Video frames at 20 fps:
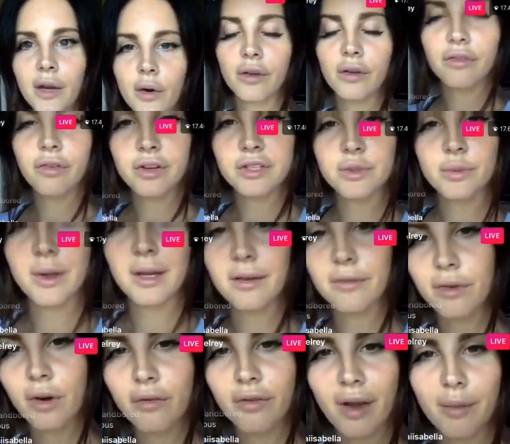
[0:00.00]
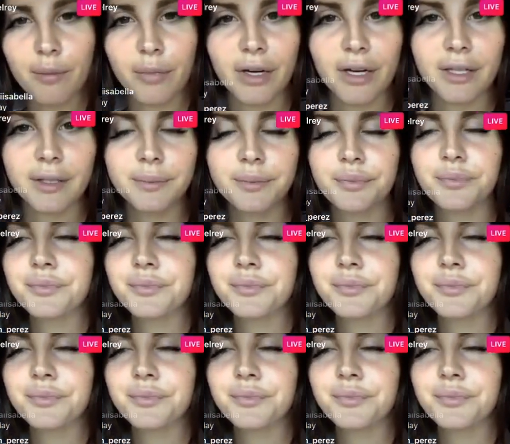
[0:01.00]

or first week of November.